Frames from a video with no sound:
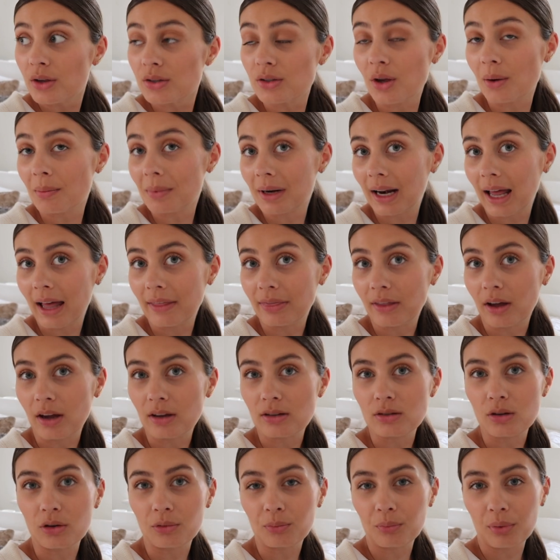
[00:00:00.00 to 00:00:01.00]
So I'm glad that
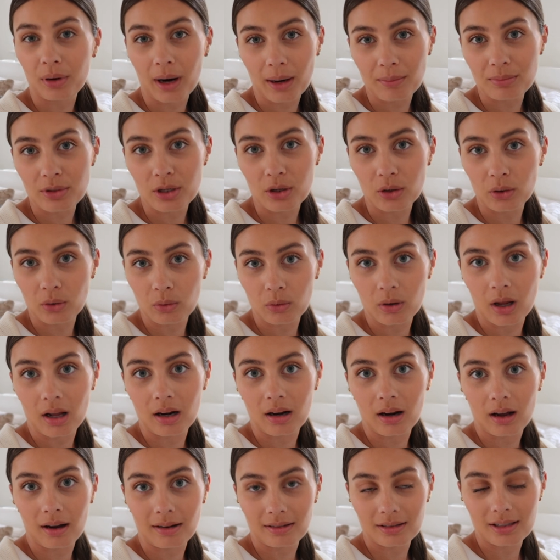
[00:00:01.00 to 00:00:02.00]
I sort of prepped it all
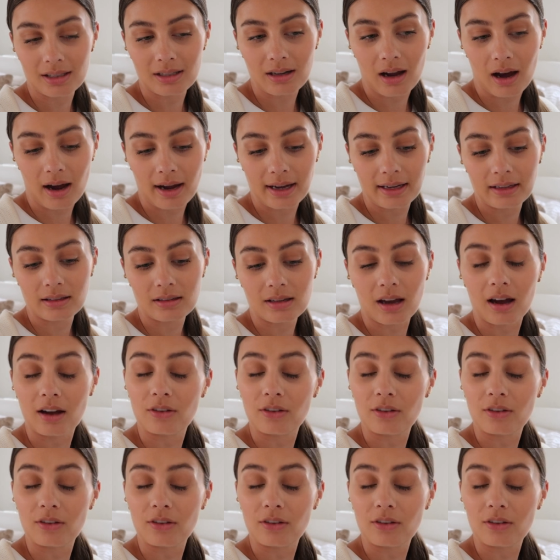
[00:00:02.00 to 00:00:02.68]
last night.